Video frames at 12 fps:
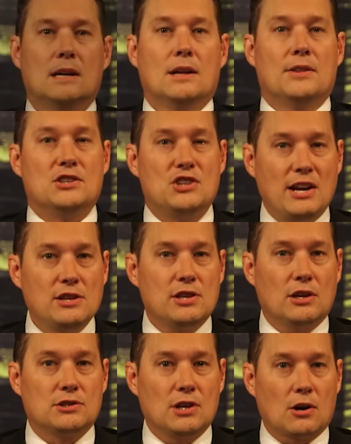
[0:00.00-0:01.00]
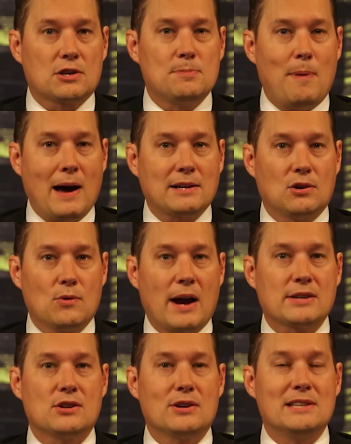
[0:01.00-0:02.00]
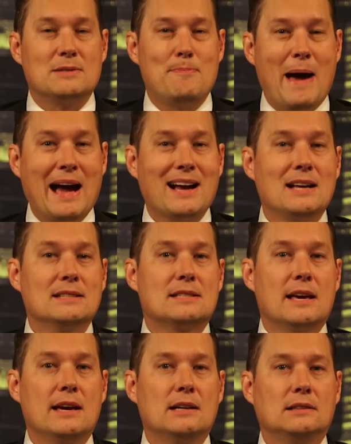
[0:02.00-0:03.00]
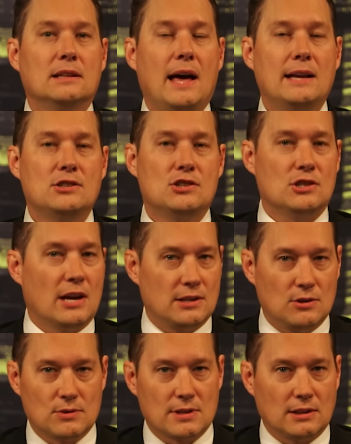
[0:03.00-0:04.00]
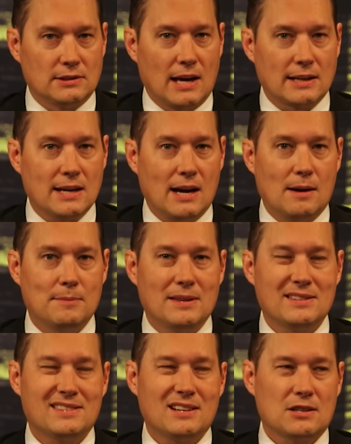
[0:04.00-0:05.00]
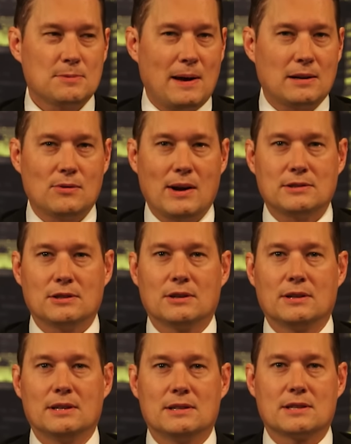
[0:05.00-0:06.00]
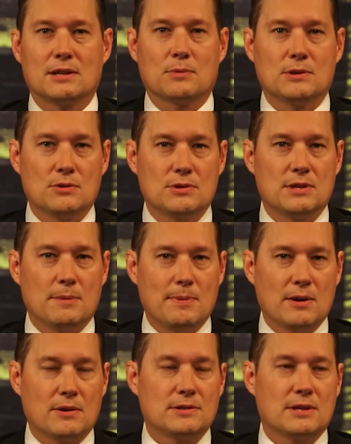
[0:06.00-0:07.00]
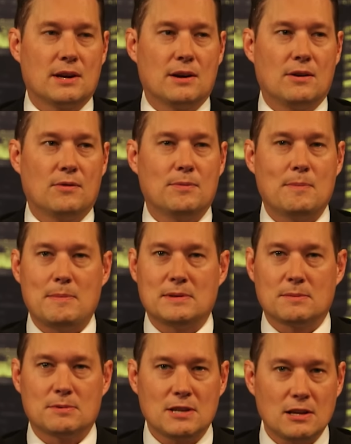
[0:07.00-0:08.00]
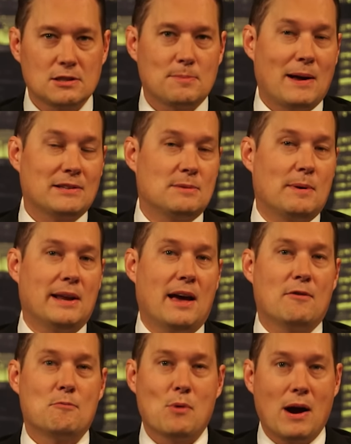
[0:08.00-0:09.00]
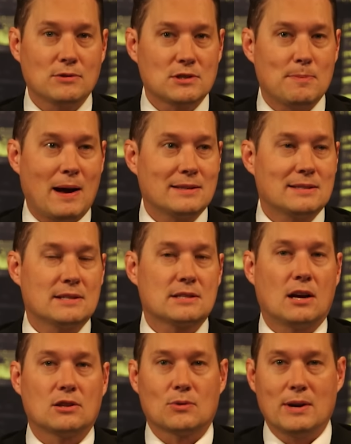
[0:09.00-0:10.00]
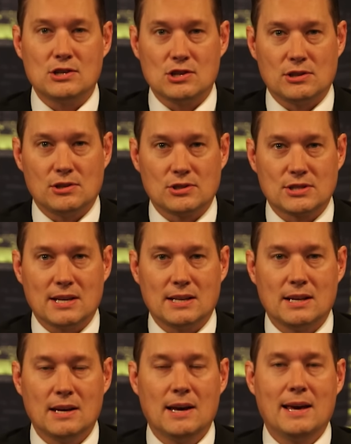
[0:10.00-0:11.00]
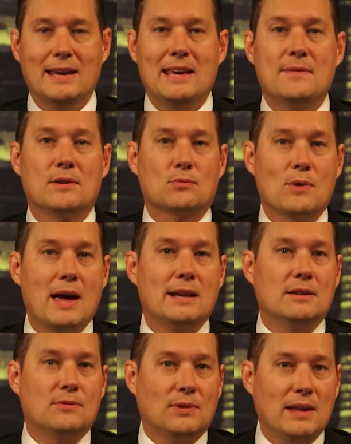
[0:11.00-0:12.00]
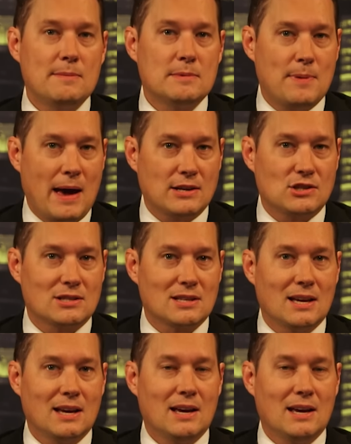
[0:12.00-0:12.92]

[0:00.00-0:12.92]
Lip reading: The GENUCEL Dark Spot Corrector is back on sale at GENUCEL.com. Now, the Dark Spot Corrector is going to reduce the appearance of maybe some sunspots you might have, brown spots, discoloration in your skin, even red inflamed patches.